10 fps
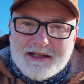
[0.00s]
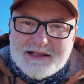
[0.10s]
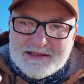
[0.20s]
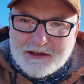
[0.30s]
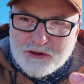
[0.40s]

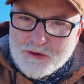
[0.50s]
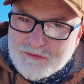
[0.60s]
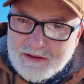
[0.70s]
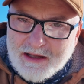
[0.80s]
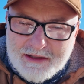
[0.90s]
layers, a lot
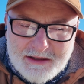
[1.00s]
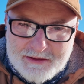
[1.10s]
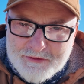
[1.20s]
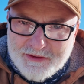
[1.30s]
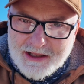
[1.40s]
of
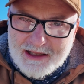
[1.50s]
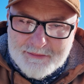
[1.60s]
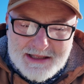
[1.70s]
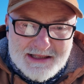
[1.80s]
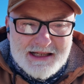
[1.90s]
different
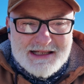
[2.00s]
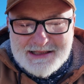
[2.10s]
elements.